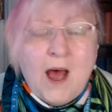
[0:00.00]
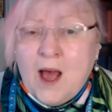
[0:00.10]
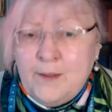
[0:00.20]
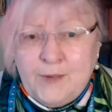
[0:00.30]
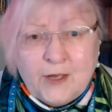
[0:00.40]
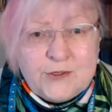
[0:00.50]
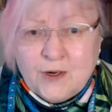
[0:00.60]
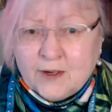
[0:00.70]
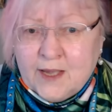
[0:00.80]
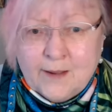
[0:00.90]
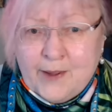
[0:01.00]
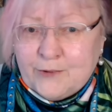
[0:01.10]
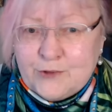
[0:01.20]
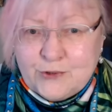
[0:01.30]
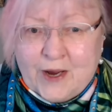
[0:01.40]
I'm not talking
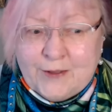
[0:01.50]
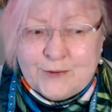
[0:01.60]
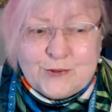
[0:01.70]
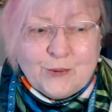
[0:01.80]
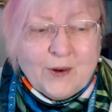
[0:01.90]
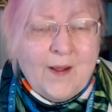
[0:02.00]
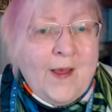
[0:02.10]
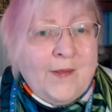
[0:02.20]
about trends or